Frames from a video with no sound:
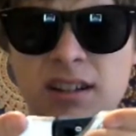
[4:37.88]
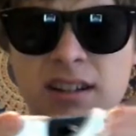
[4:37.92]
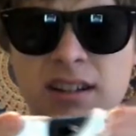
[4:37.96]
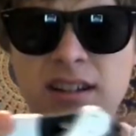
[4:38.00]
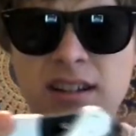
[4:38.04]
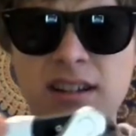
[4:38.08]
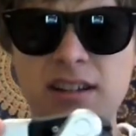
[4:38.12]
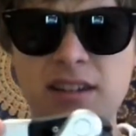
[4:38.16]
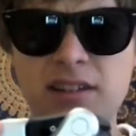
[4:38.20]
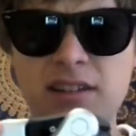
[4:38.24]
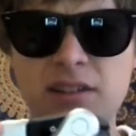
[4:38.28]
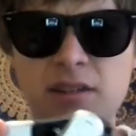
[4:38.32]

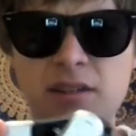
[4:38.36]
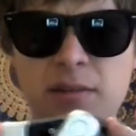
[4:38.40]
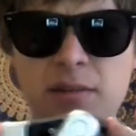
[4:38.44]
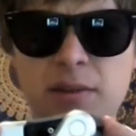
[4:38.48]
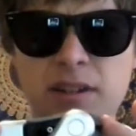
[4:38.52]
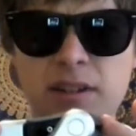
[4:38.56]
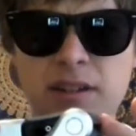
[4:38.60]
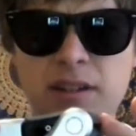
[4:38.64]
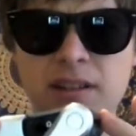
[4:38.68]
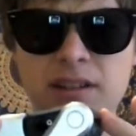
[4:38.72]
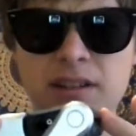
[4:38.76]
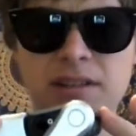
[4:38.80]
it's
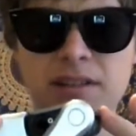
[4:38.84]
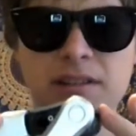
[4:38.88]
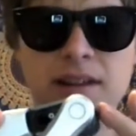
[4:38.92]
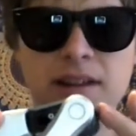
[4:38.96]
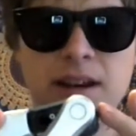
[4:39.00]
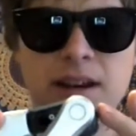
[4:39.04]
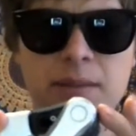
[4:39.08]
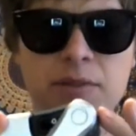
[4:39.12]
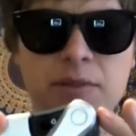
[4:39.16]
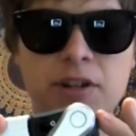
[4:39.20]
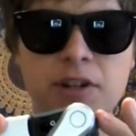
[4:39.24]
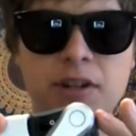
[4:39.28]
doing this
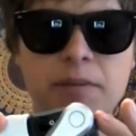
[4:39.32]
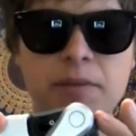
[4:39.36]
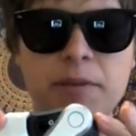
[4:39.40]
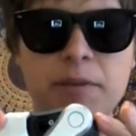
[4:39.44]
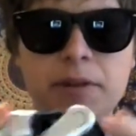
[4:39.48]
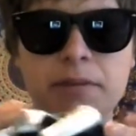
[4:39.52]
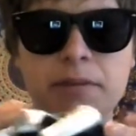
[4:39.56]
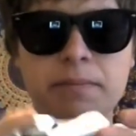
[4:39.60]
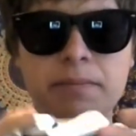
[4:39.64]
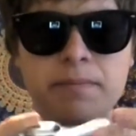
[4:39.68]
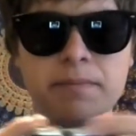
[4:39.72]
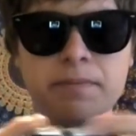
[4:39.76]
top
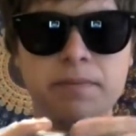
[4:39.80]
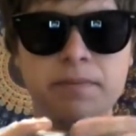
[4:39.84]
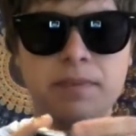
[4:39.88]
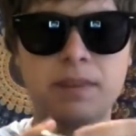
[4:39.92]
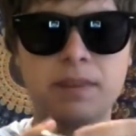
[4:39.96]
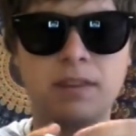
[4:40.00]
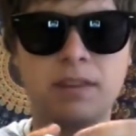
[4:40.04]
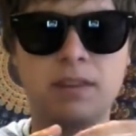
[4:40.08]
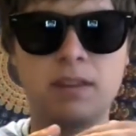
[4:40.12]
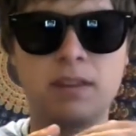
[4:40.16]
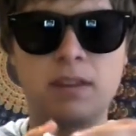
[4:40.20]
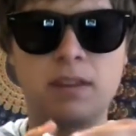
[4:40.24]
chamber.
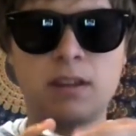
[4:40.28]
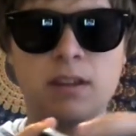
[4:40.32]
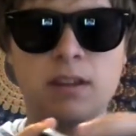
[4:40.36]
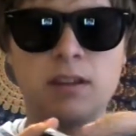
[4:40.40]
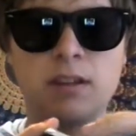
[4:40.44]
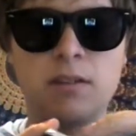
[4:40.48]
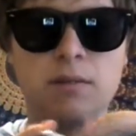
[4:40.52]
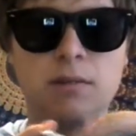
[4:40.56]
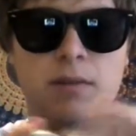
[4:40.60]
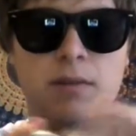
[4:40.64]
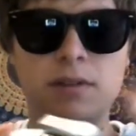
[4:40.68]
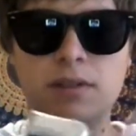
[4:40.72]

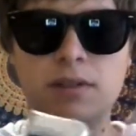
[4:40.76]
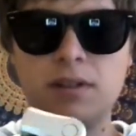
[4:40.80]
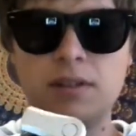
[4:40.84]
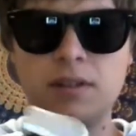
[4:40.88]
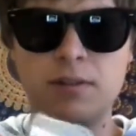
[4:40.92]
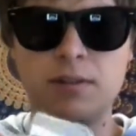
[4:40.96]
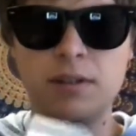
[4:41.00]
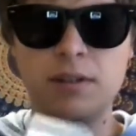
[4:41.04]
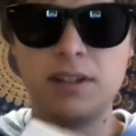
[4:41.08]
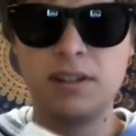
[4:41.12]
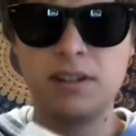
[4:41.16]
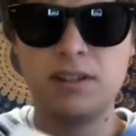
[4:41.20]
When it's this
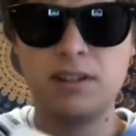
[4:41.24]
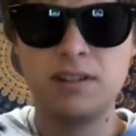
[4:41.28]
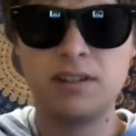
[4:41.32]
way,